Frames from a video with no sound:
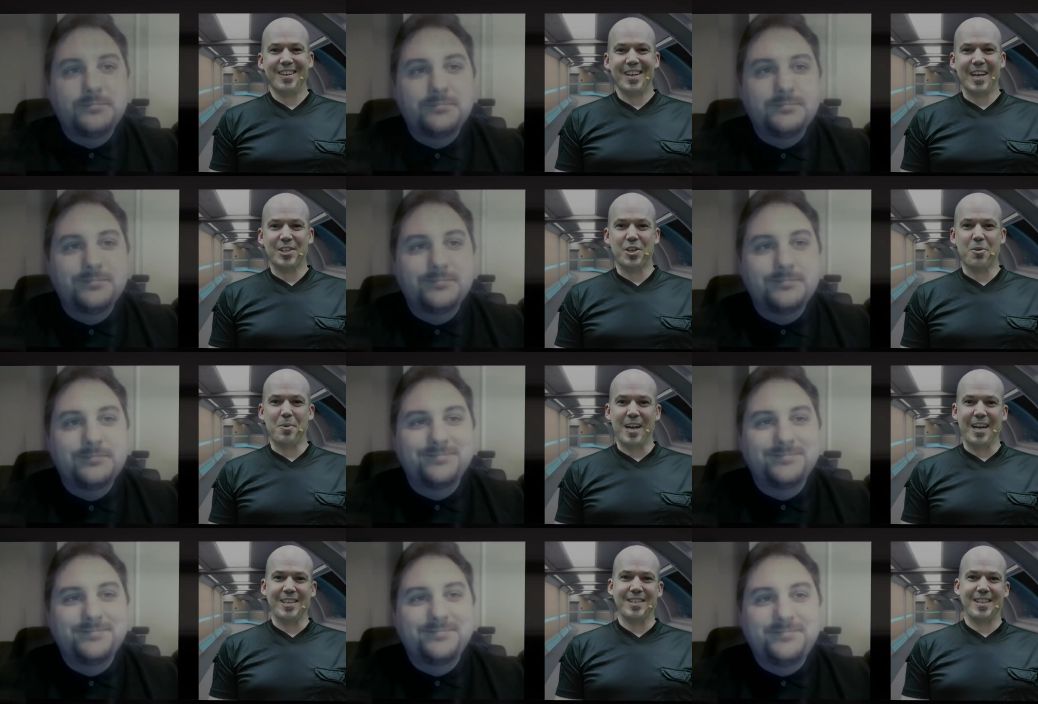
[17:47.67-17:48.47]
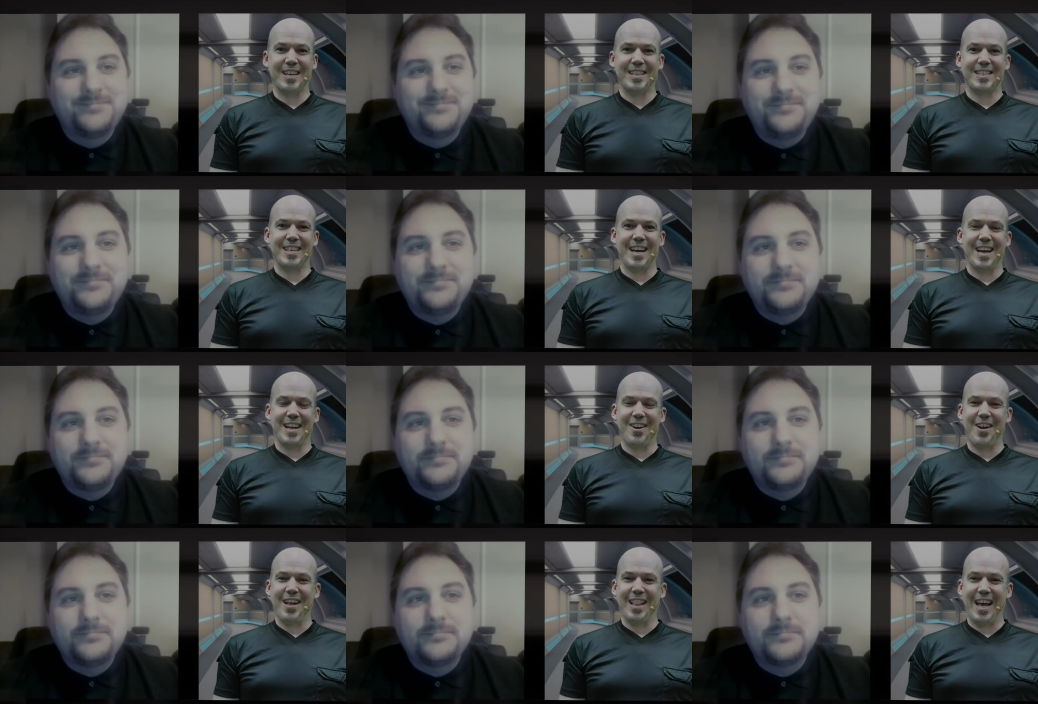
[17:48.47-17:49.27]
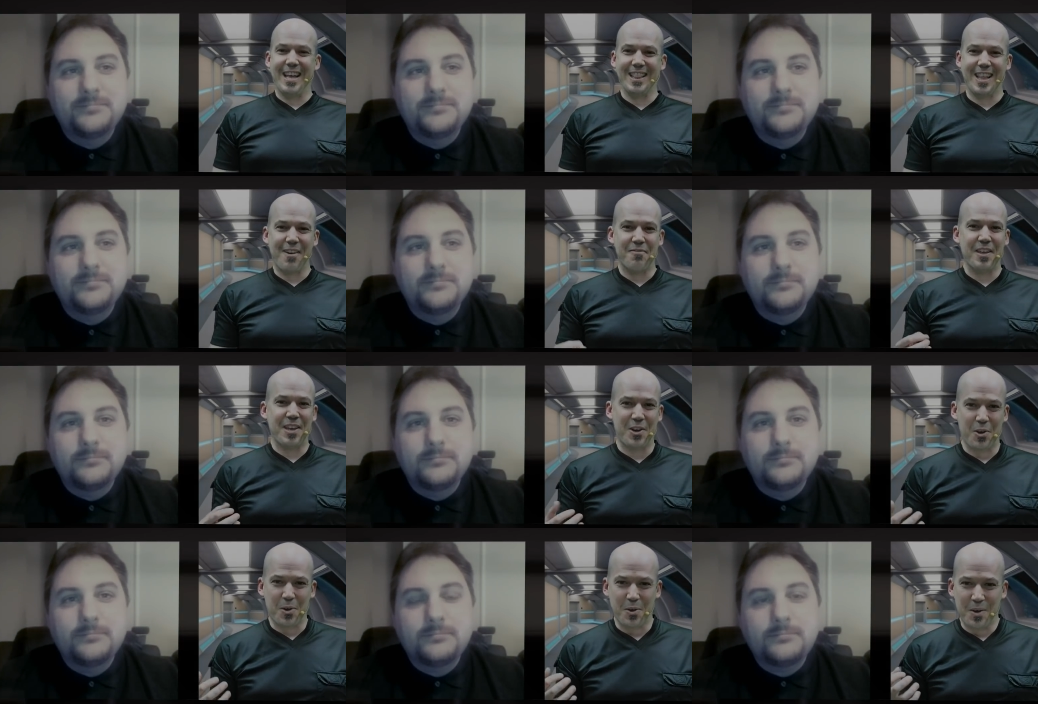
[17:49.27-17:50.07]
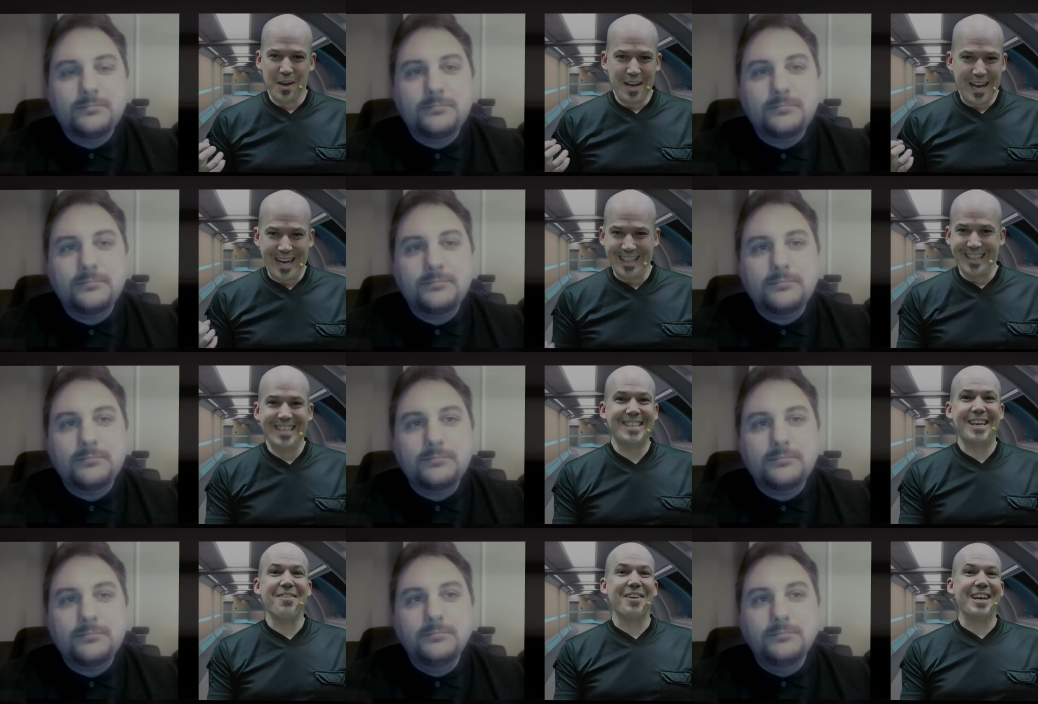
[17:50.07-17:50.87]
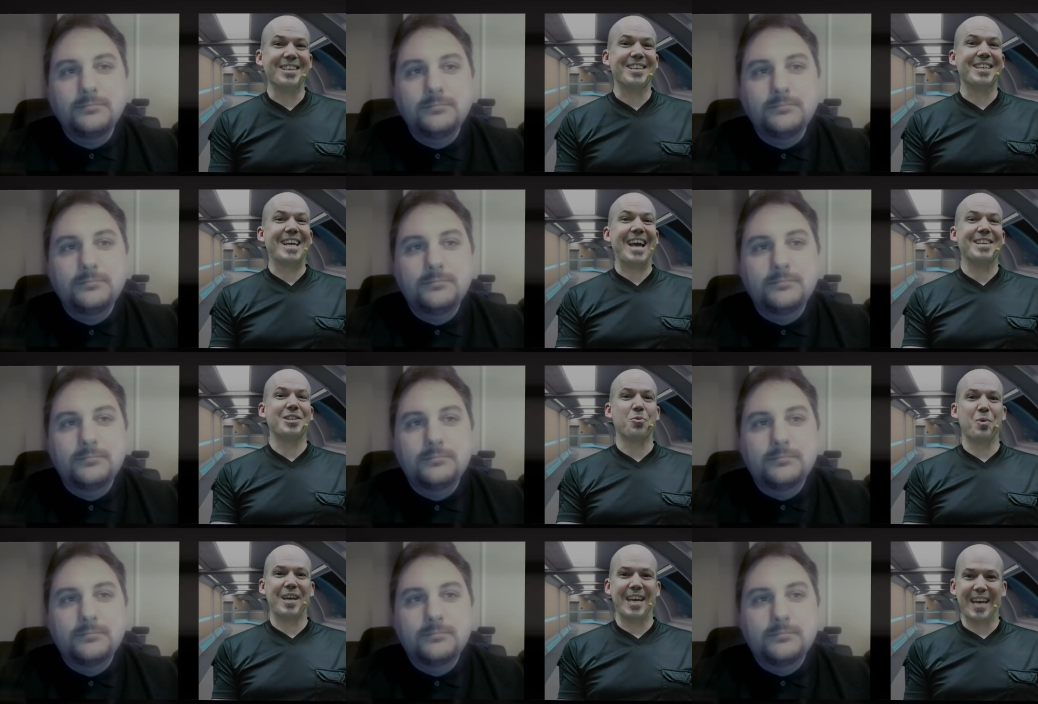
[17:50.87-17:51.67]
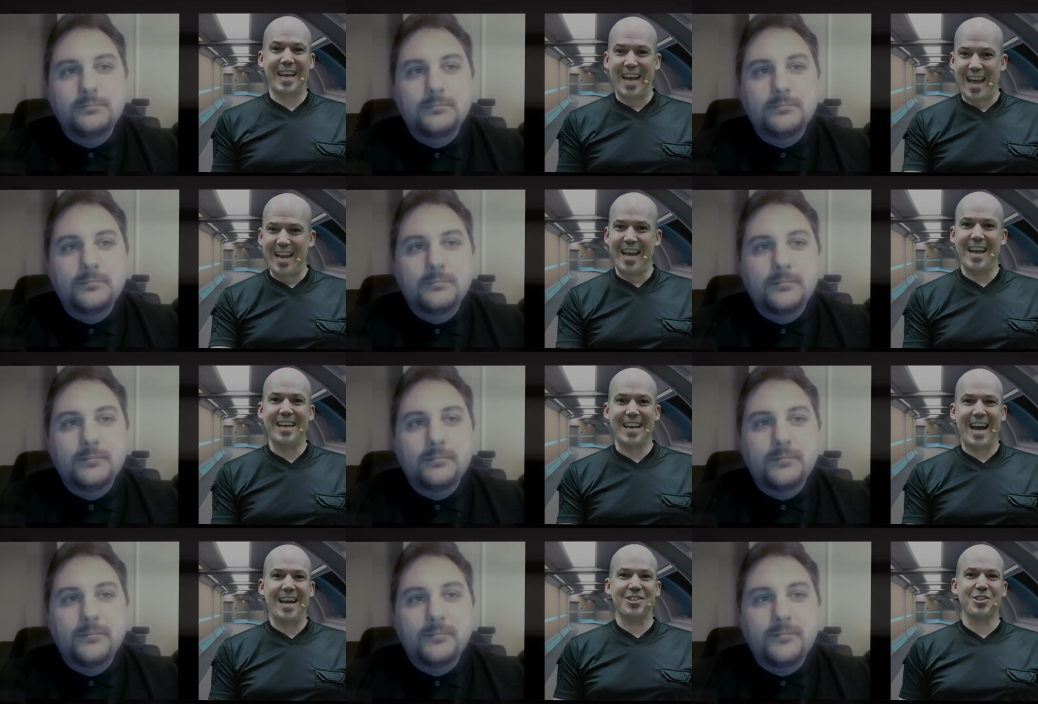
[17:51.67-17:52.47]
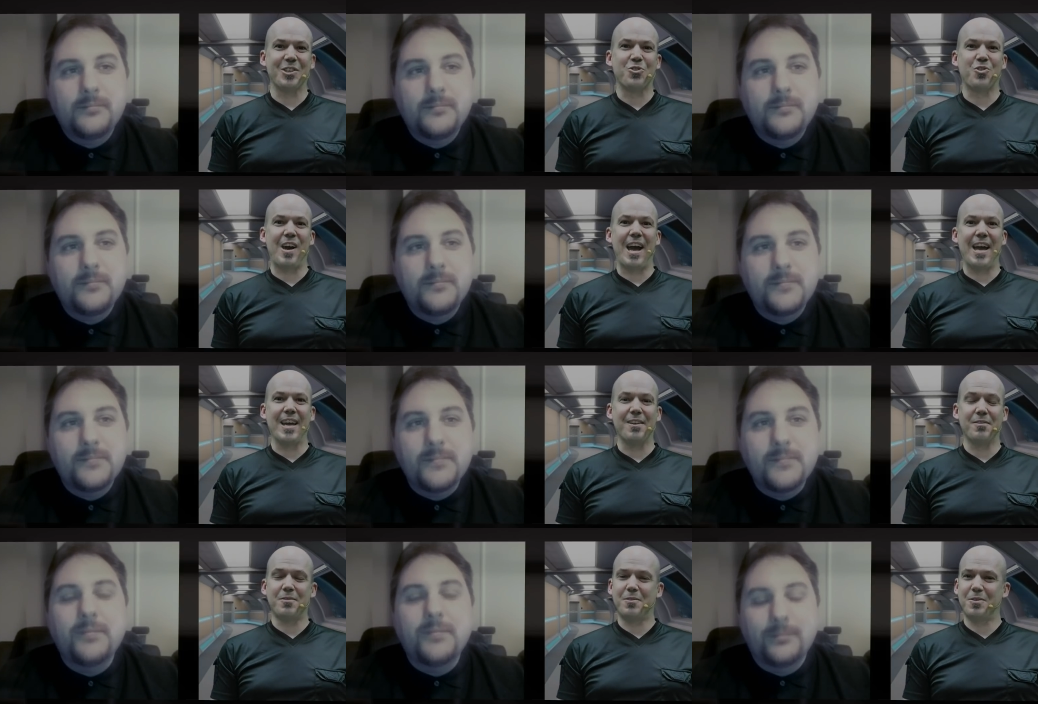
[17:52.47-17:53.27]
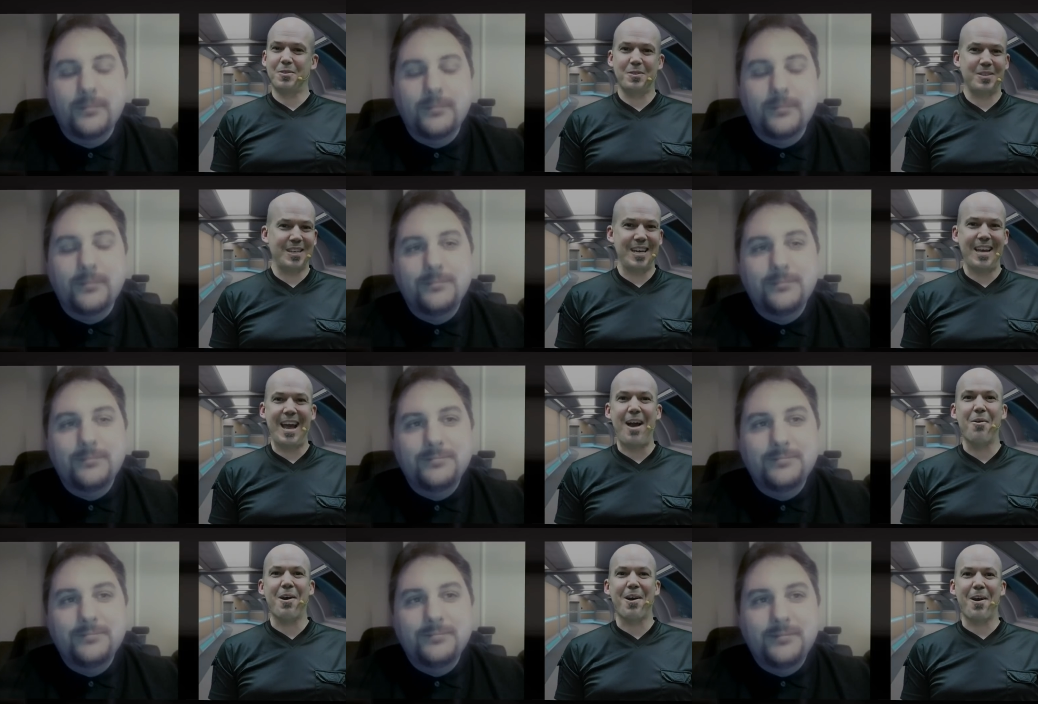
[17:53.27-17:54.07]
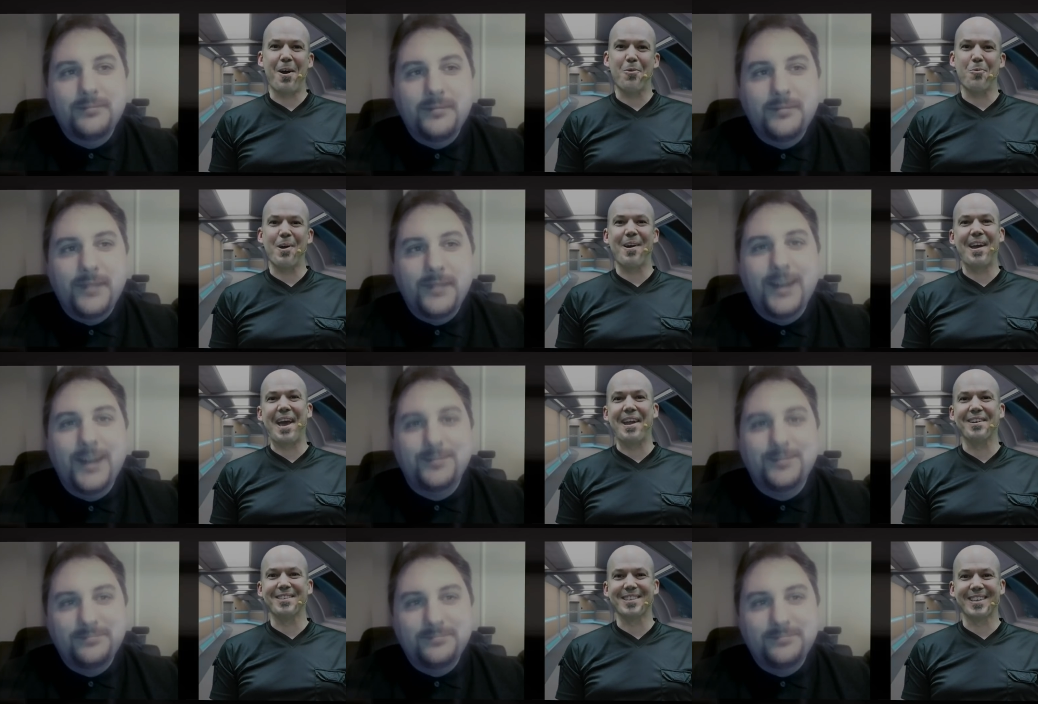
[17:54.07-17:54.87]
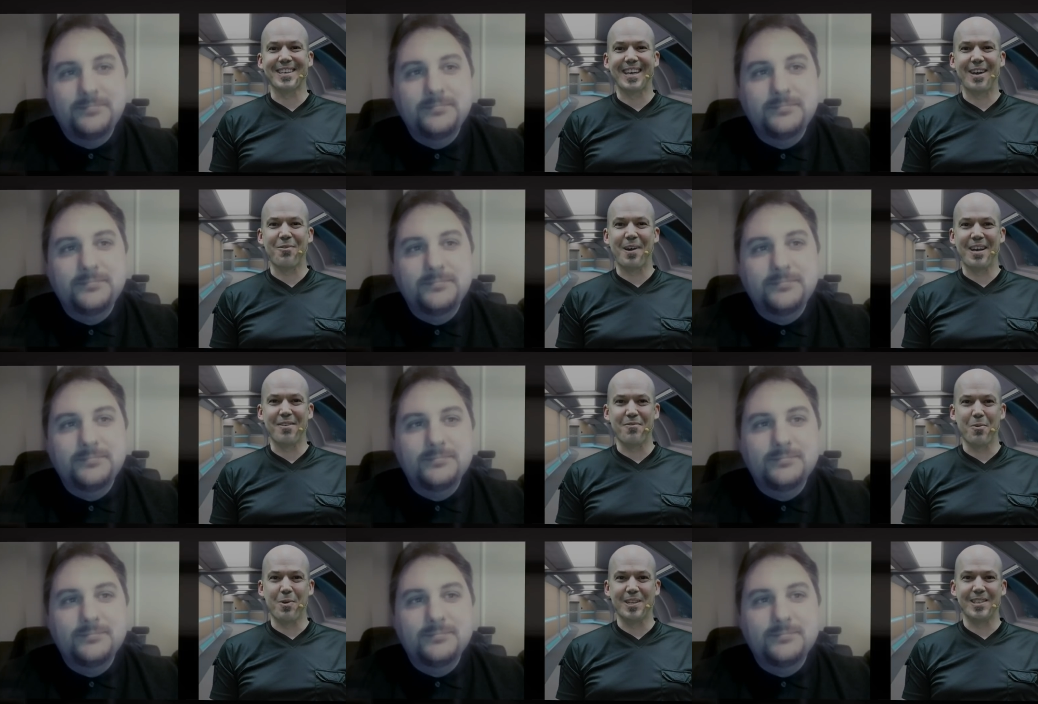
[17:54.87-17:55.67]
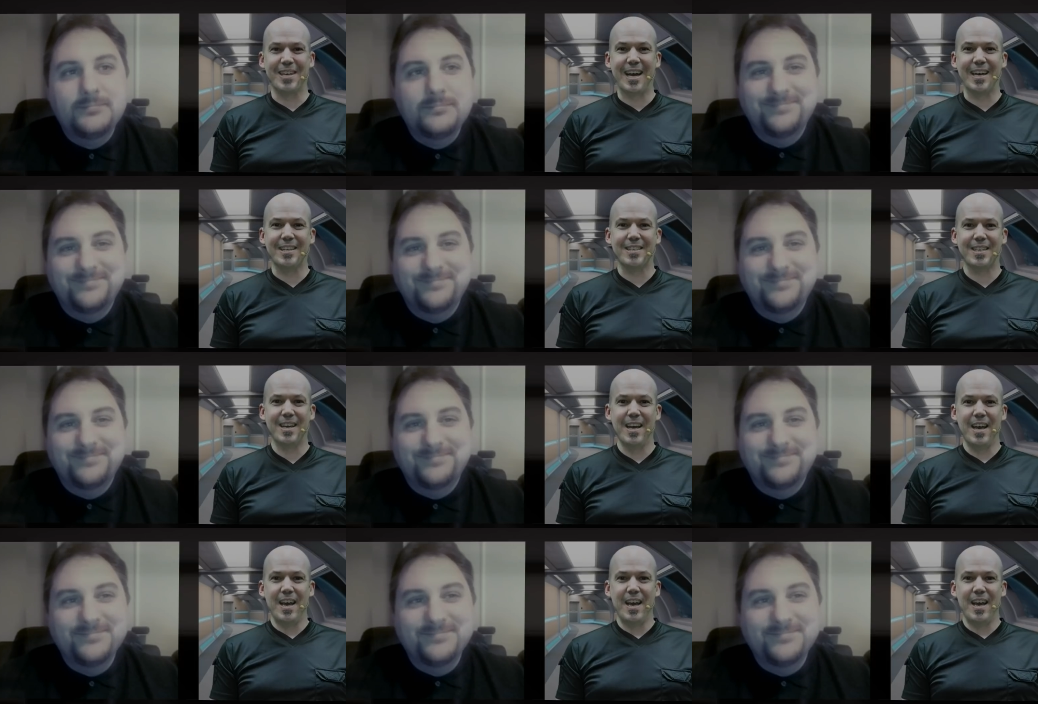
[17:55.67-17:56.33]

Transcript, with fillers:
Speaker 1: It's going to be nice that, you know, I love that you're at least giving us a taste that we can get in and actually try it, see how our hardware handles it, and get ready for what's next.